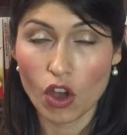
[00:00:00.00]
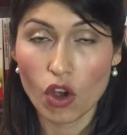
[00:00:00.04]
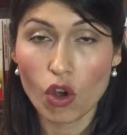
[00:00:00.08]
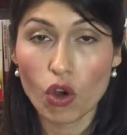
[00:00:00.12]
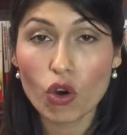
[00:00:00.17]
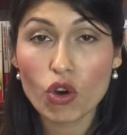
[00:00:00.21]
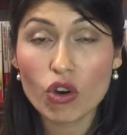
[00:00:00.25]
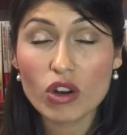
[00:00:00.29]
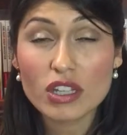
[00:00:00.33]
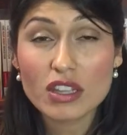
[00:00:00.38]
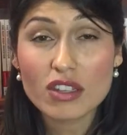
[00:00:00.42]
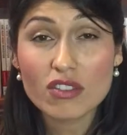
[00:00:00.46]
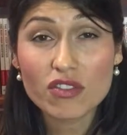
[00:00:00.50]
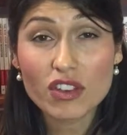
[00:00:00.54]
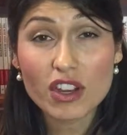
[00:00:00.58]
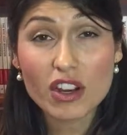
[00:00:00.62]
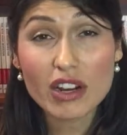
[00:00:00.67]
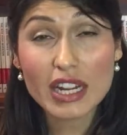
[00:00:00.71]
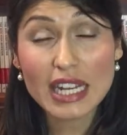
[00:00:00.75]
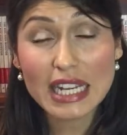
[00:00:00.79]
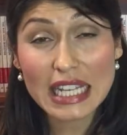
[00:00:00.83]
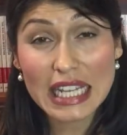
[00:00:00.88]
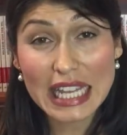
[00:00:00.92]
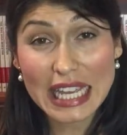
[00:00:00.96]
Or at the
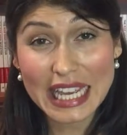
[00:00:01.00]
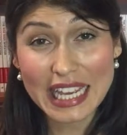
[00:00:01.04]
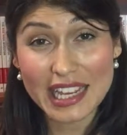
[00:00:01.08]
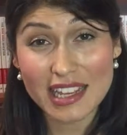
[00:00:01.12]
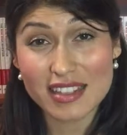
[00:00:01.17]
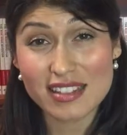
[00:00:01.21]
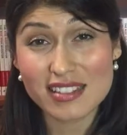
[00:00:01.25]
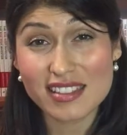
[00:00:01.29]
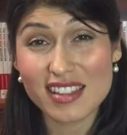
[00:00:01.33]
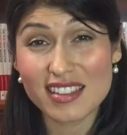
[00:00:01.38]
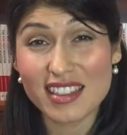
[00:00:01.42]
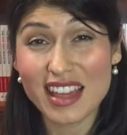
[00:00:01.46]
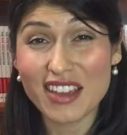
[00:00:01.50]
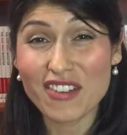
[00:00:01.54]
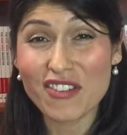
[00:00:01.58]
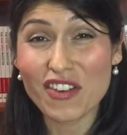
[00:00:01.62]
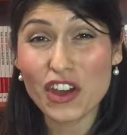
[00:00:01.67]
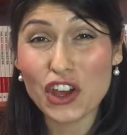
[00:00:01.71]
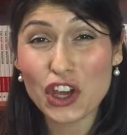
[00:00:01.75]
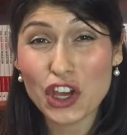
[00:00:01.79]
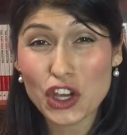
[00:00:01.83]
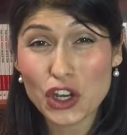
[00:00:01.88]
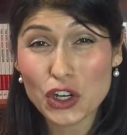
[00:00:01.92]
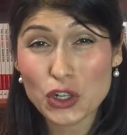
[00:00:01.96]
very least, that they've
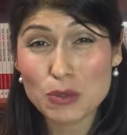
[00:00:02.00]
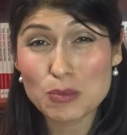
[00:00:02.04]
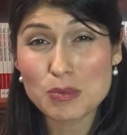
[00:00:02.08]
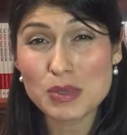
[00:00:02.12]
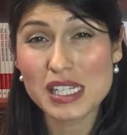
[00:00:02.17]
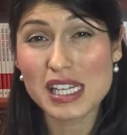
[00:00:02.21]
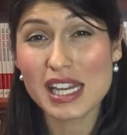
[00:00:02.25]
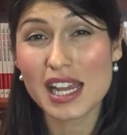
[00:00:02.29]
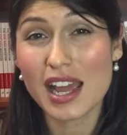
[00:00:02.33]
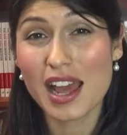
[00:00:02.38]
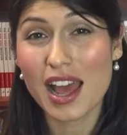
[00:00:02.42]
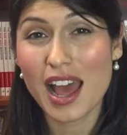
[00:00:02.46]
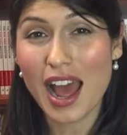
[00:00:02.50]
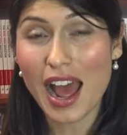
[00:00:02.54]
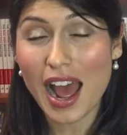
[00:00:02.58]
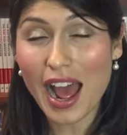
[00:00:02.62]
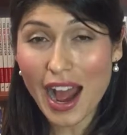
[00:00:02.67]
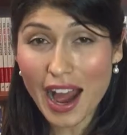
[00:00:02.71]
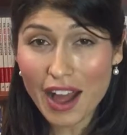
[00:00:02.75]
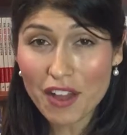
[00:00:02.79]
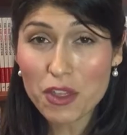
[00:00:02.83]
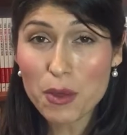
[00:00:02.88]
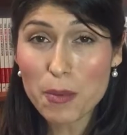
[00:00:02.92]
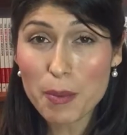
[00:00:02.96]
helped
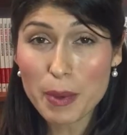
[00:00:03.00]
other